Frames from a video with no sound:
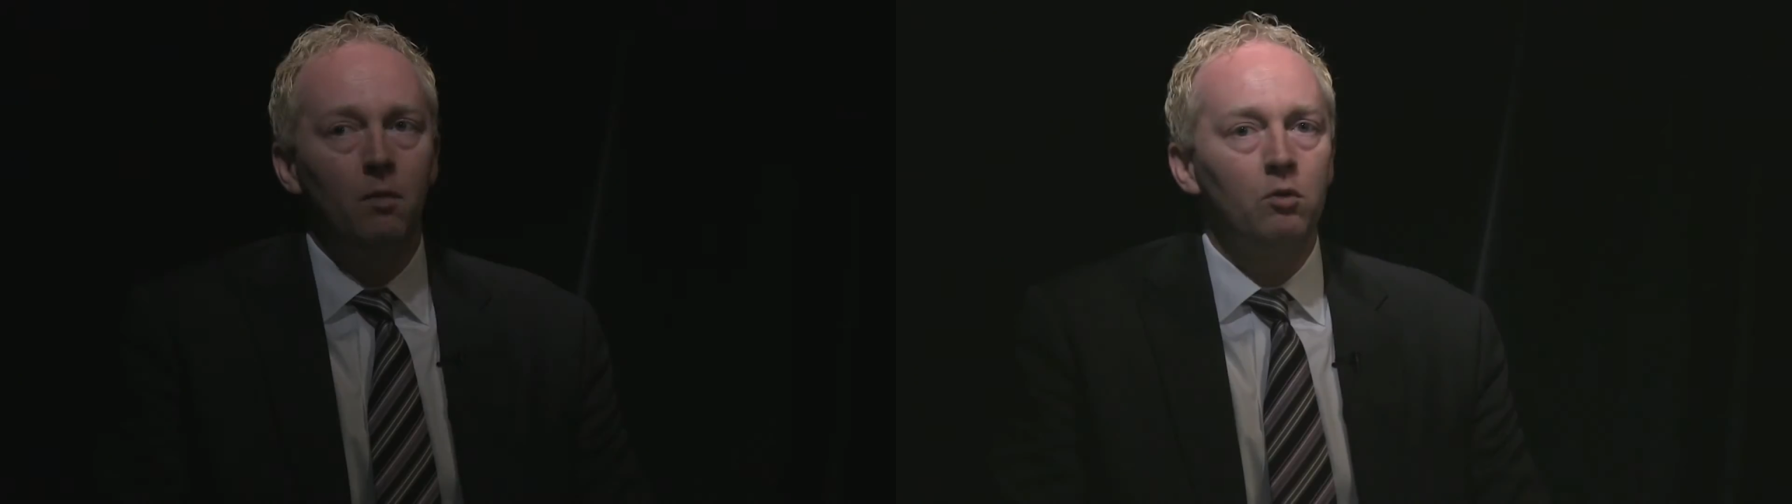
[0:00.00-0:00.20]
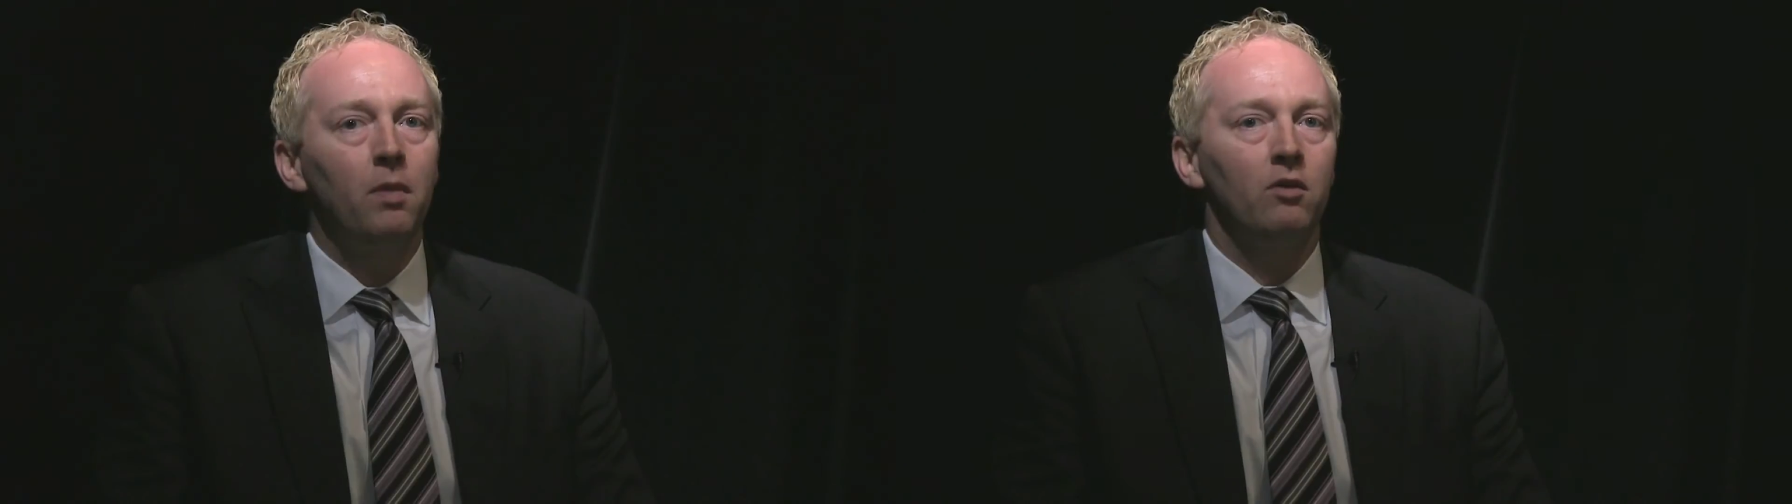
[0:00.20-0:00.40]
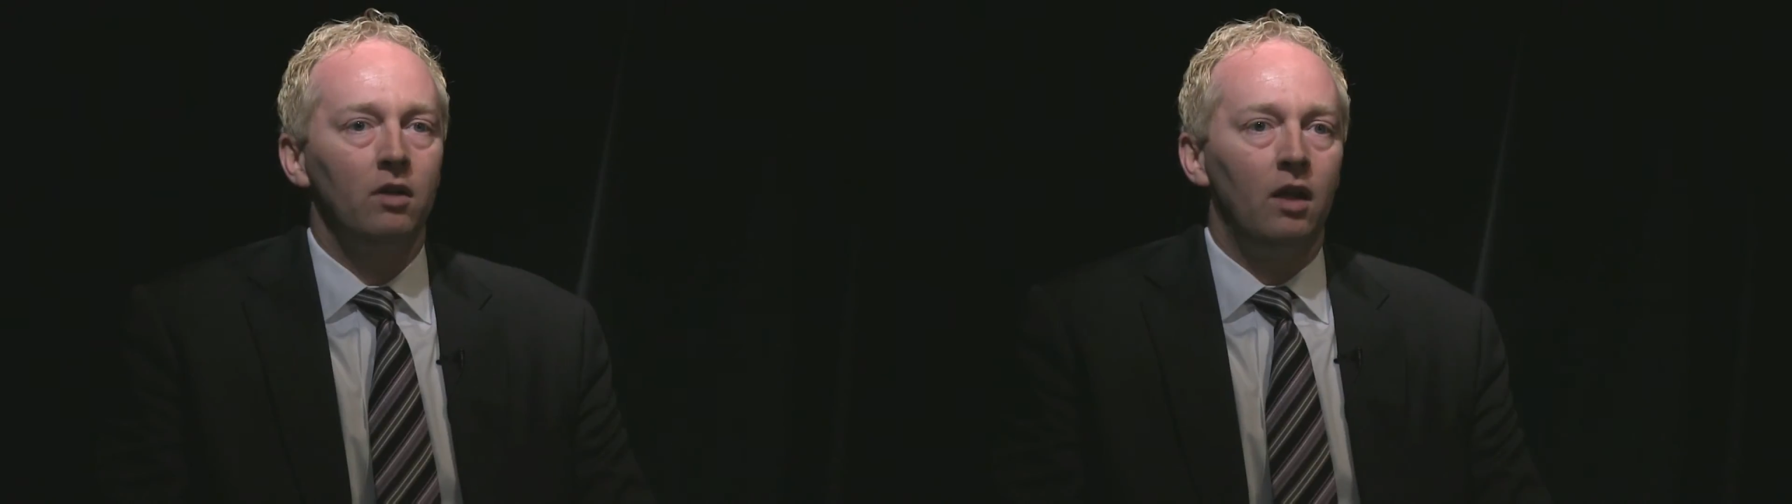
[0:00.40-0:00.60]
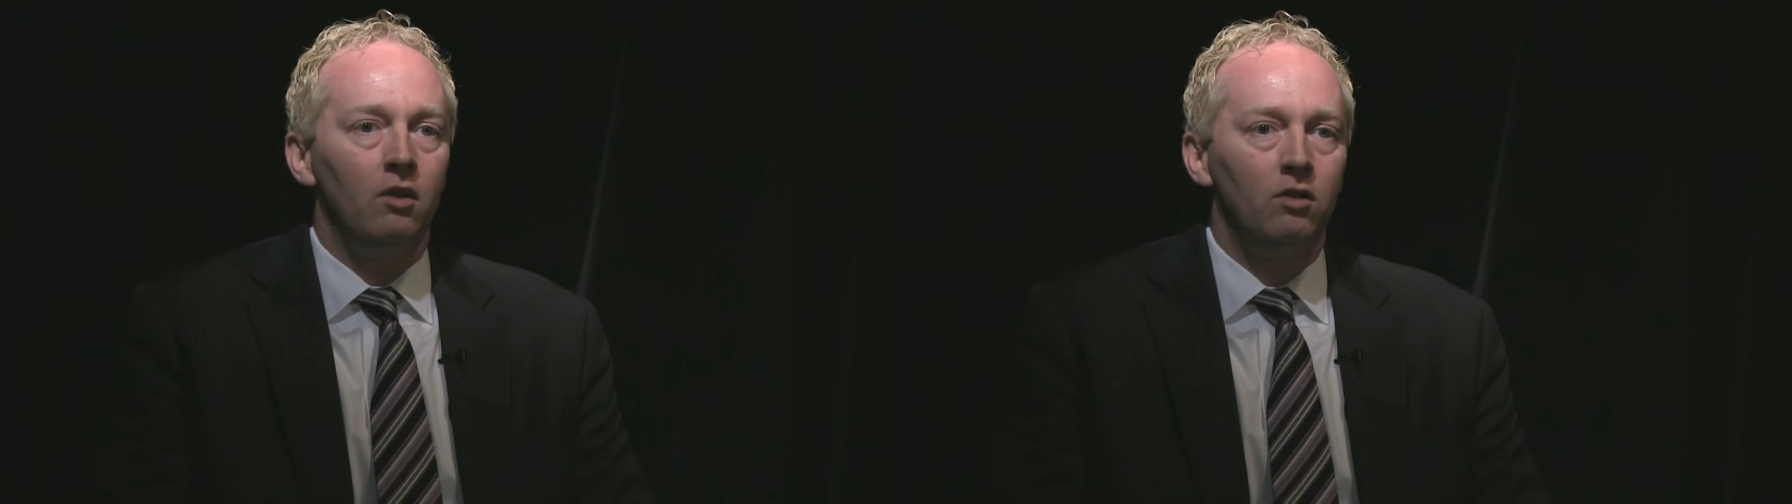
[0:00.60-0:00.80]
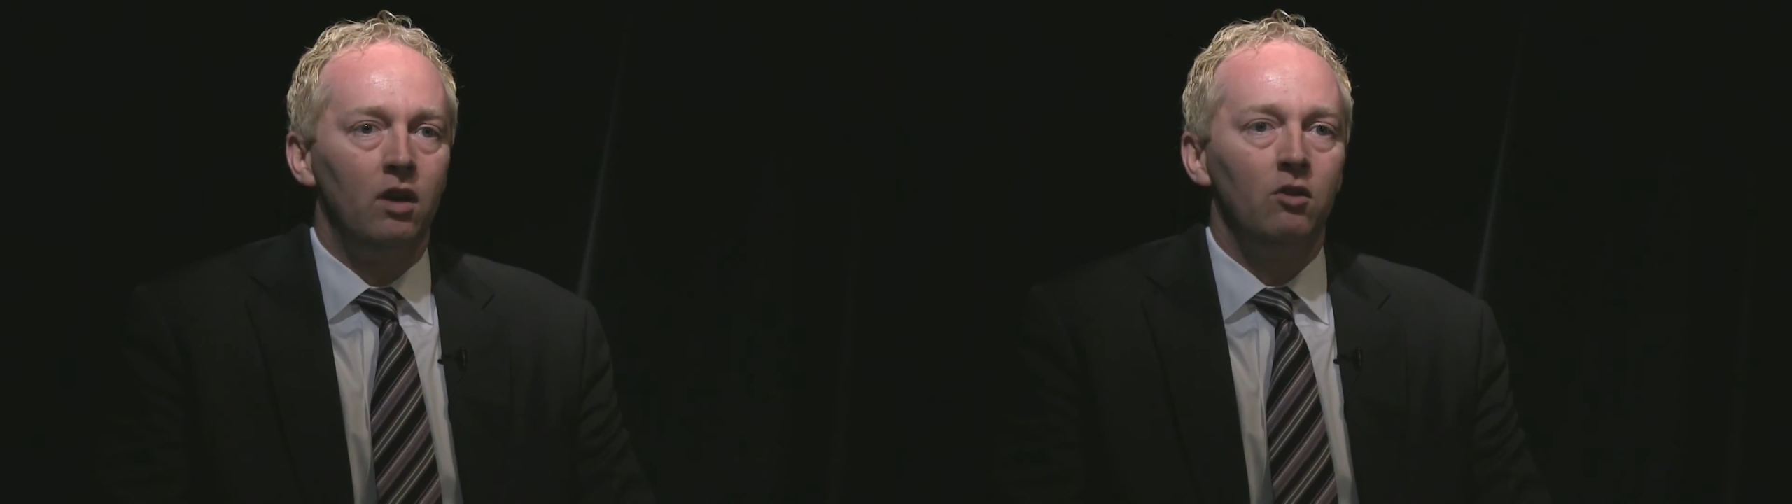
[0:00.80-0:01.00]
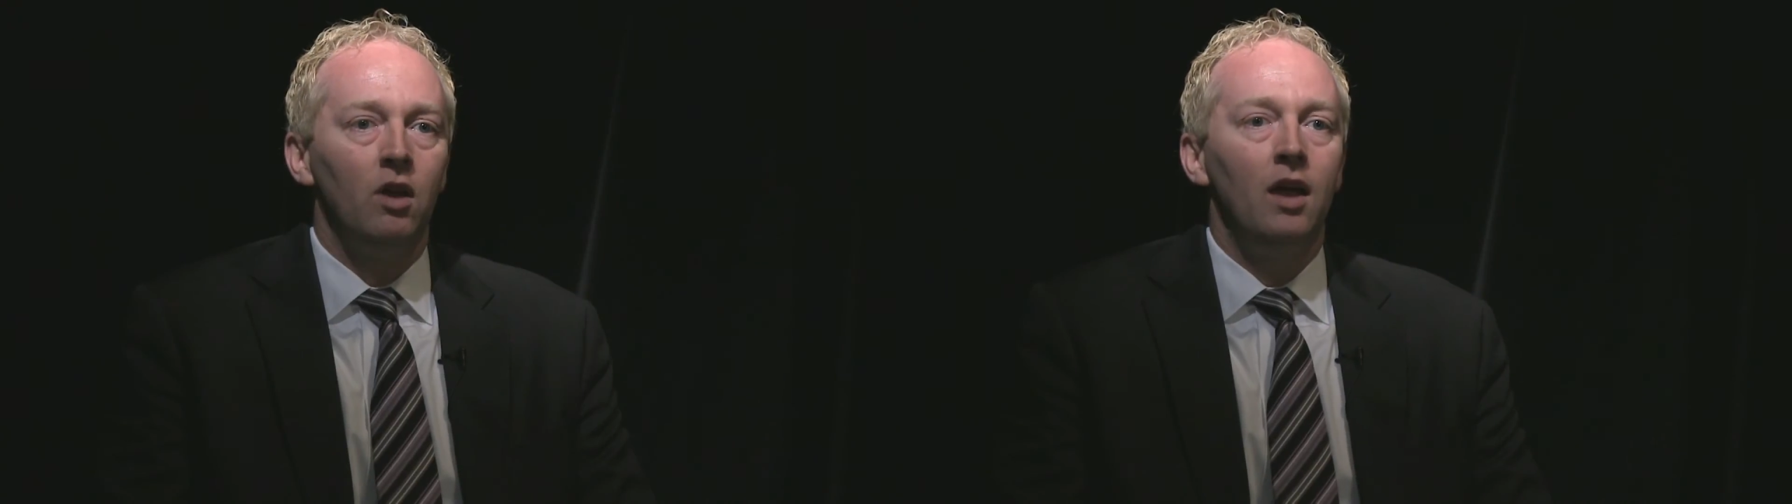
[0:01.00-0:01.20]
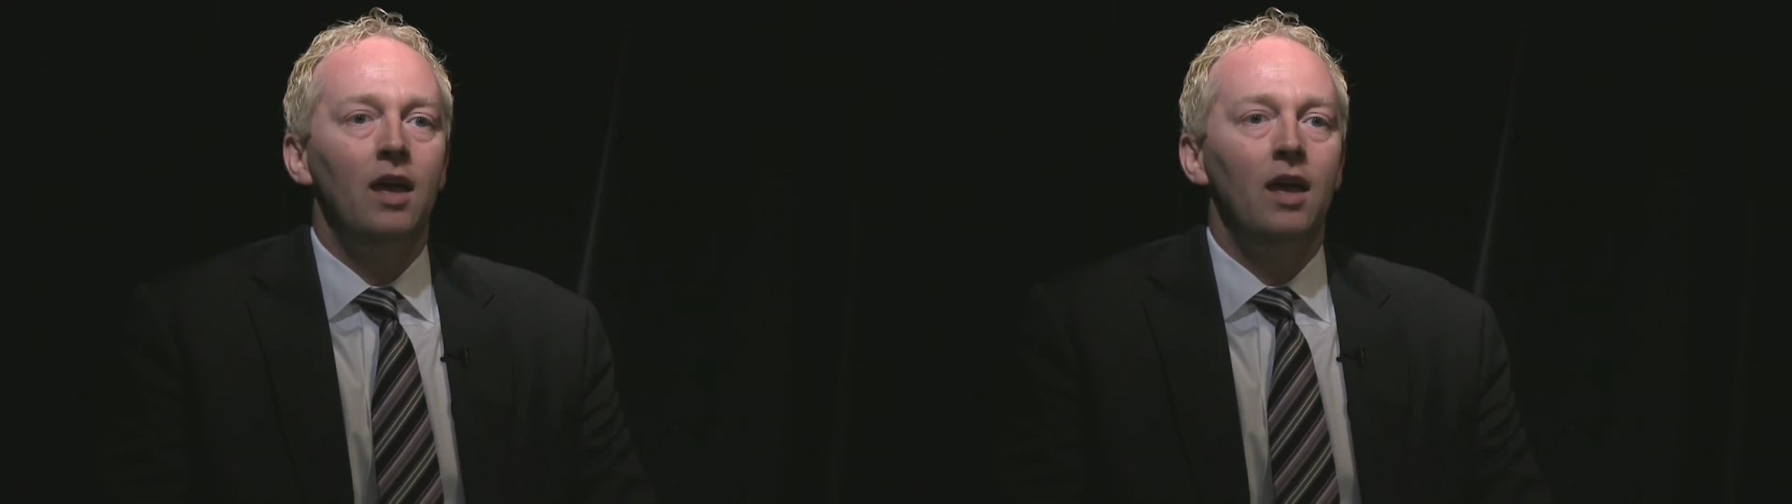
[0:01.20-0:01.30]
most pressing need of the city is